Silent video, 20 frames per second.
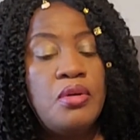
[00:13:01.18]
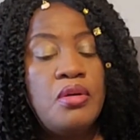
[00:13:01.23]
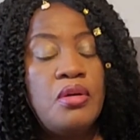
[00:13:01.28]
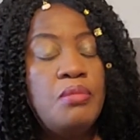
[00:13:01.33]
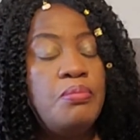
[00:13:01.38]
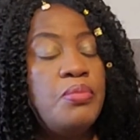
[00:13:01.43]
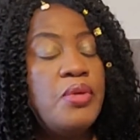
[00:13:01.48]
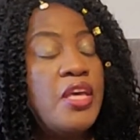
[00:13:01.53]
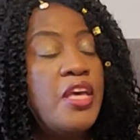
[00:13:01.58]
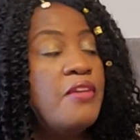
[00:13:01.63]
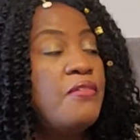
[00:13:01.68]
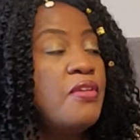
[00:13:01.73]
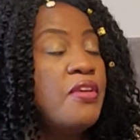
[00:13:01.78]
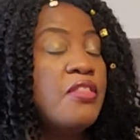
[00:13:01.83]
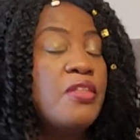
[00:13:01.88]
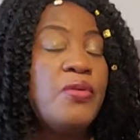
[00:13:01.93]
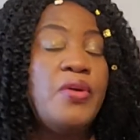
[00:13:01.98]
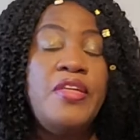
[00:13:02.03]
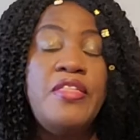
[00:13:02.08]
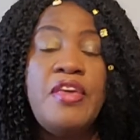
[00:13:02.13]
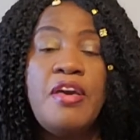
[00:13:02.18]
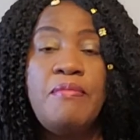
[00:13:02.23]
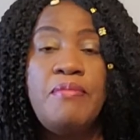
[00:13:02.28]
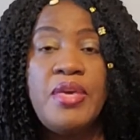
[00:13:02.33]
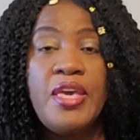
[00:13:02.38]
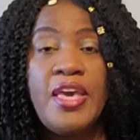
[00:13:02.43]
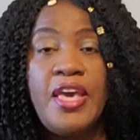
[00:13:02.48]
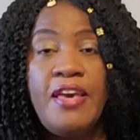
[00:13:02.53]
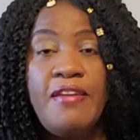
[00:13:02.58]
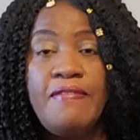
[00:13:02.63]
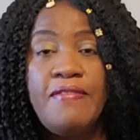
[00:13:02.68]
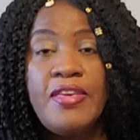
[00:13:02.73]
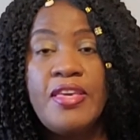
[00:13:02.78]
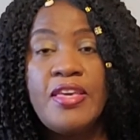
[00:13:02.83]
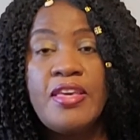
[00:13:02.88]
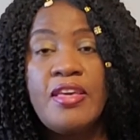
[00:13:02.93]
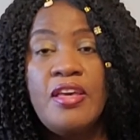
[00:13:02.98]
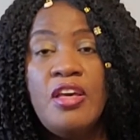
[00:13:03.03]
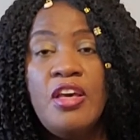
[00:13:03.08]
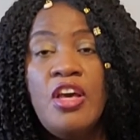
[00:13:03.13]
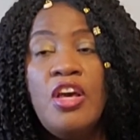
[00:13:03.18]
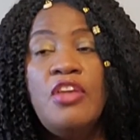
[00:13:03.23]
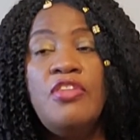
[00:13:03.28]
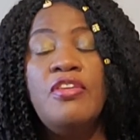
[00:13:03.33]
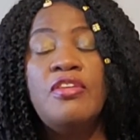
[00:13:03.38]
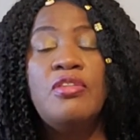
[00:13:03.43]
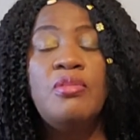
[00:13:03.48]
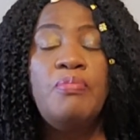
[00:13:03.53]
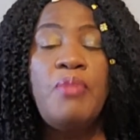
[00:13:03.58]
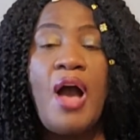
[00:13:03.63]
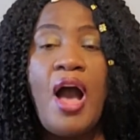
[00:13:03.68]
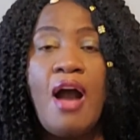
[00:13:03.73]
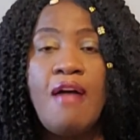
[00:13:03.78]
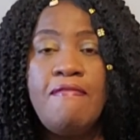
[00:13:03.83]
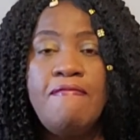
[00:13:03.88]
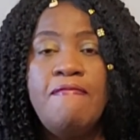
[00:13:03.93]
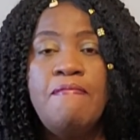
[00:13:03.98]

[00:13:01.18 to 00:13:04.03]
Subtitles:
behaving the way they are behaving. Just have